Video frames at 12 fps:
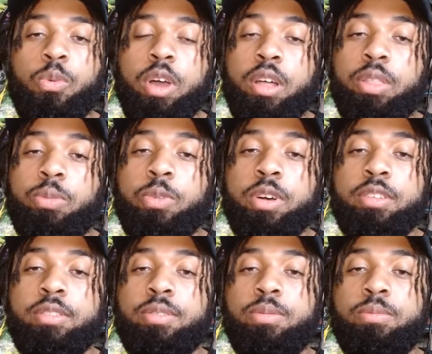your wealth
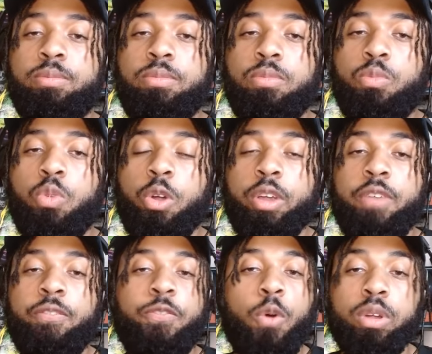was
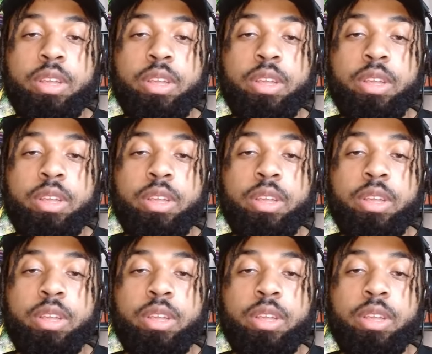working